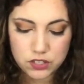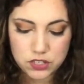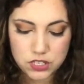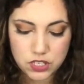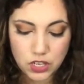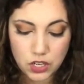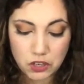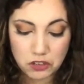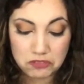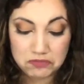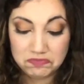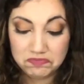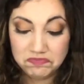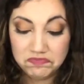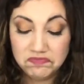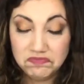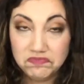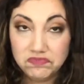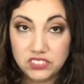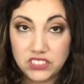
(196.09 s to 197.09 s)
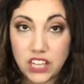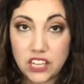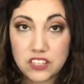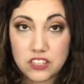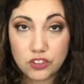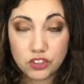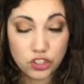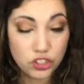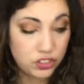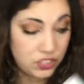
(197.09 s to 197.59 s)
so that's
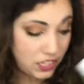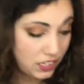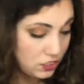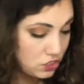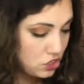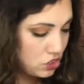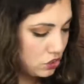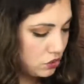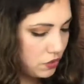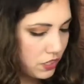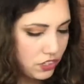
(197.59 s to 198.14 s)
a good thing too.